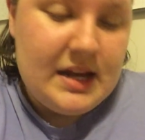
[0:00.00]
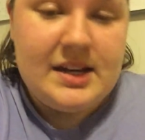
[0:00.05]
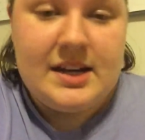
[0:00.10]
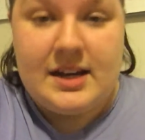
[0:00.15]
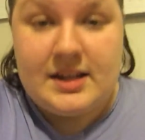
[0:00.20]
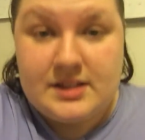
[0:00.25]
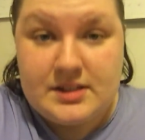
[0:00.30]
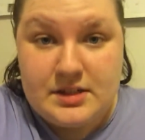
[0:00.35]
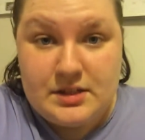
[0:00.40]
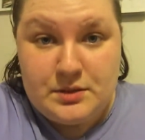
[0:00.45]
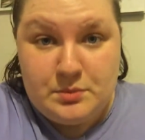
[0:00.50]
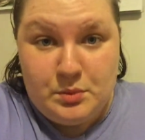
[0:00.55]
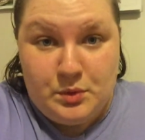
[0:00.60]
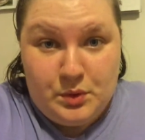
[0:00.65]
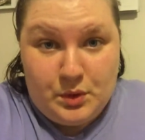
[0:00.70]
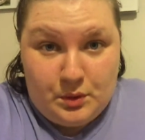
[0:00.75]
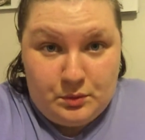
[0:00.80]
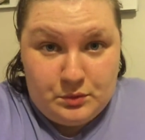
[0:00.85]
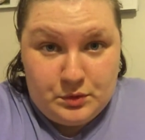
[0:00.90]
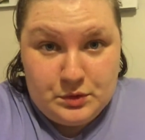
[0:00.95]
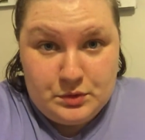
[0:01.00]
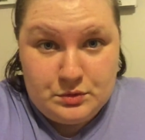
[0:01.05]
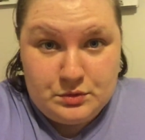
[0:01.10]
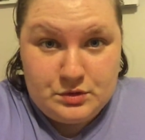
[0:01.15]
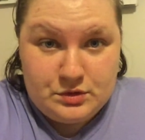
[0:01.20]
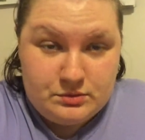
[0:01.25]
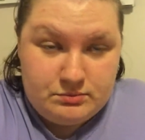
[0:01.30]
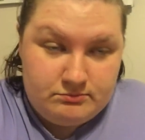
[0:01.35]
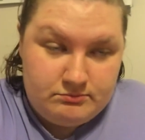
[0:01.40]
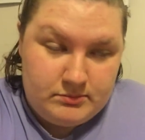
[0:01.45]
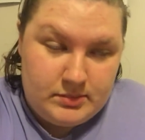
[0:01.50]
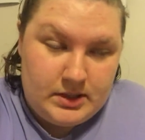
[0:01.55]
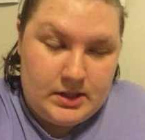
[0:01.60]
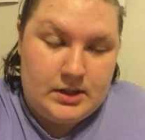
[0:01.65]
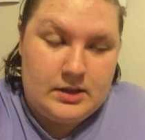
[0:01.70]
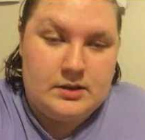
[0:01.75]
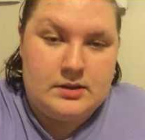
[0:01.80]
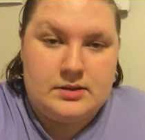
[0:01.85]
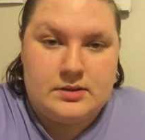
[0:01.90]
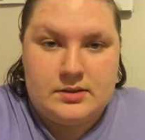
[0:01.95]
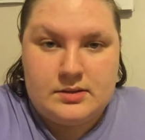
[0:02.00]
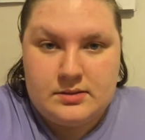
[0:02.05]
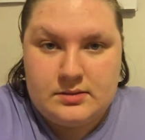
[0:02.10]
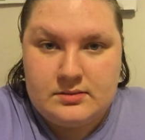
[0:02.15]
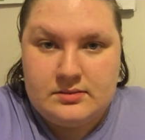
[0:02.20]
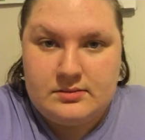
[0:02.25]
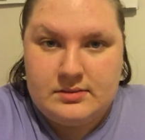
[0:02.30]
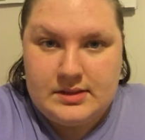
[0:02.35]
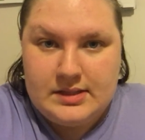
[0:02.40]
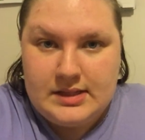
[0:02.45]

Next is Moulin Rouge, because